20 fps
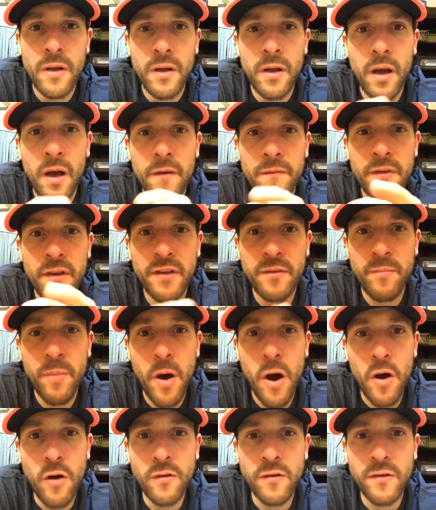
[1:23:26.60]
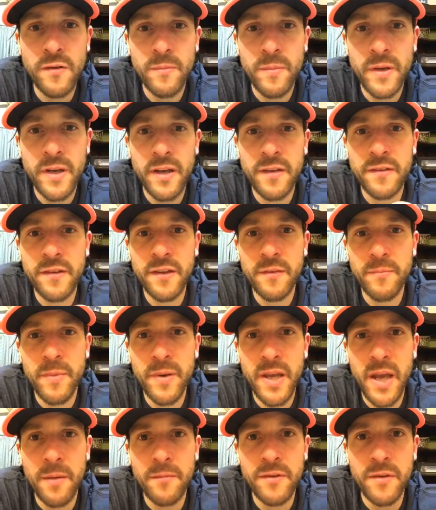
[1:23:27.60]
of this post because this
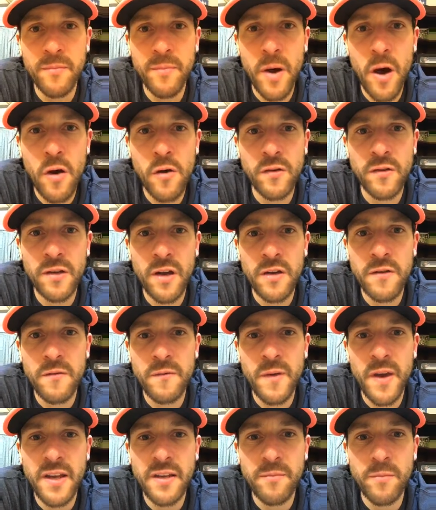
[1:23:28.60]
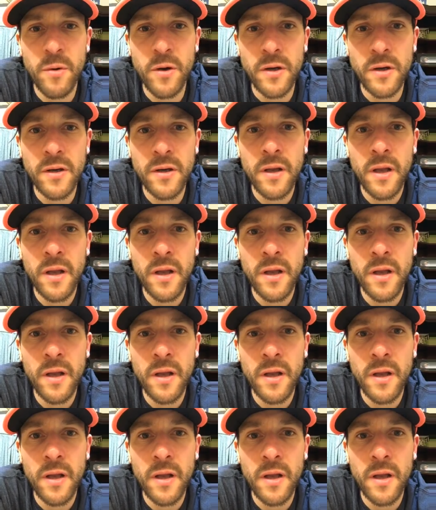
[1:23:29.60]
becomes a post on Facebook.